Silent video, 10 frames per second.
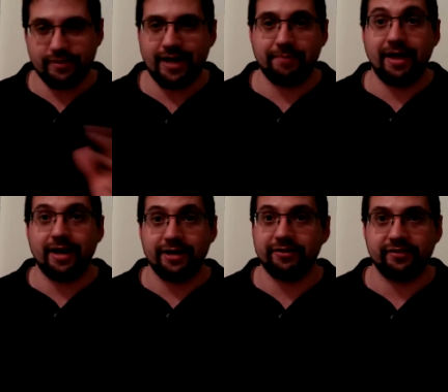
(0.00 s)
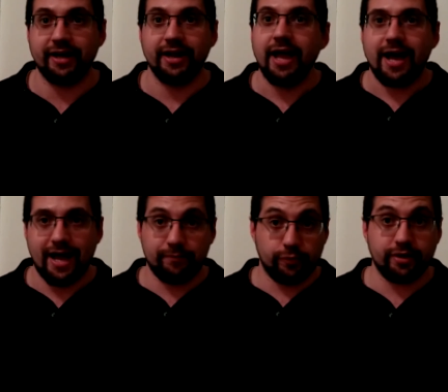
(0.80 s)
I'm not on your side.
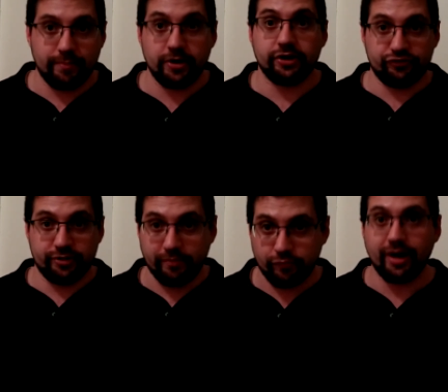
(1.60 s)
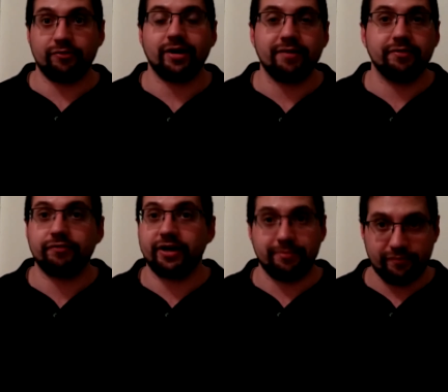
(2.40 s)
I'm for the American dream. I'm for everyone having
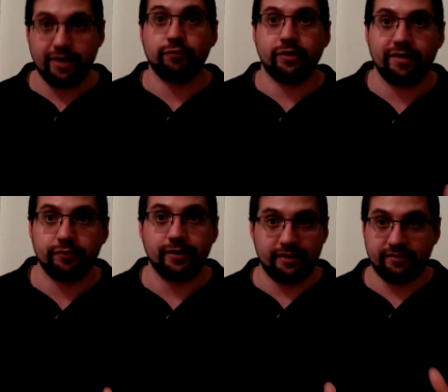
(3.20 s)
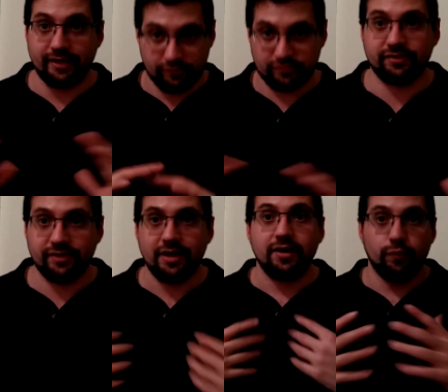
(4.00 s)
freedom, for everyone having rights. That's
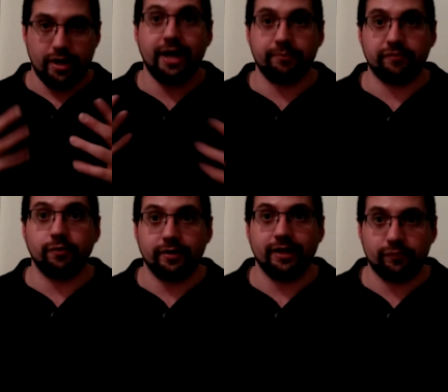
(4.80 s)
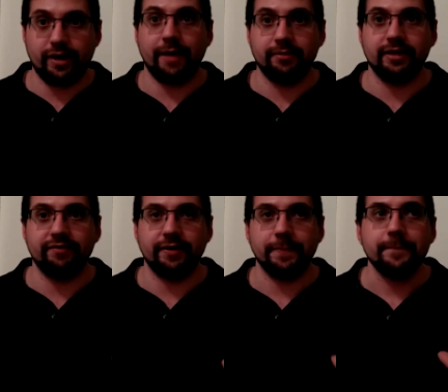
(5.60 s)
what I am for. That's what I believe
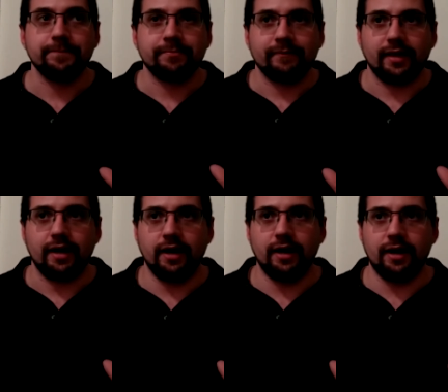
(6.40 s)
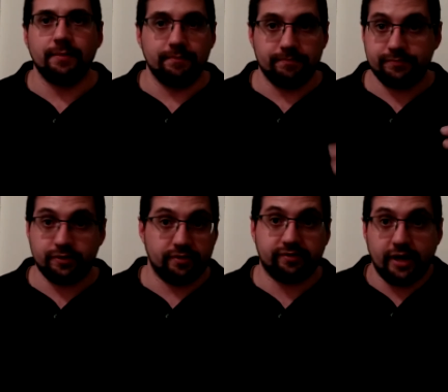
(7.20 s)
in. So
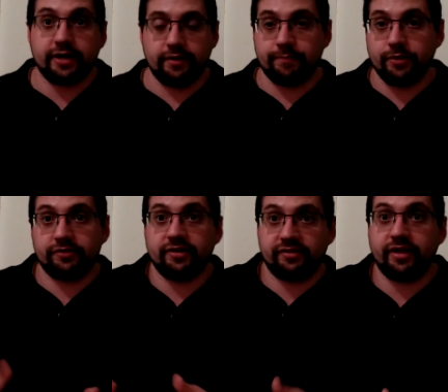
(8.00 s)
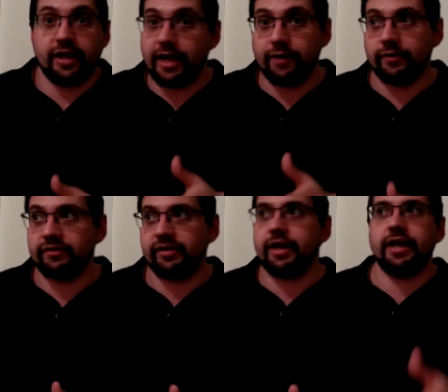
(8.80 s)
the second the person is saying, anyone is
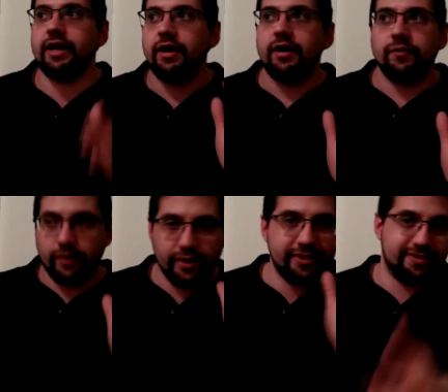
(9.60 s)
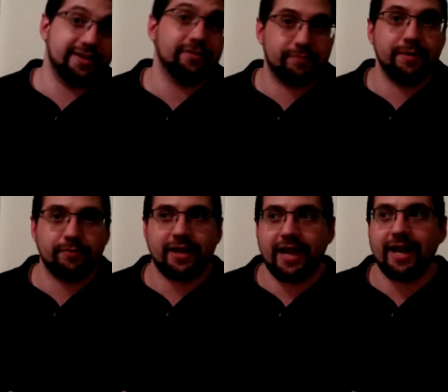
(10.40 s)
saying, well, these people
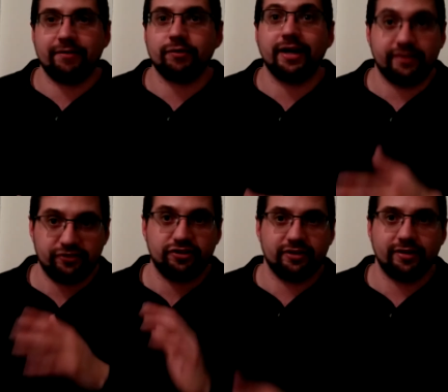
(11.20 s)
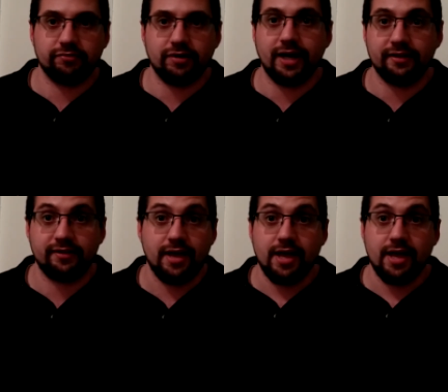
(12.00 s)
can't have rights, they shouldn't have rights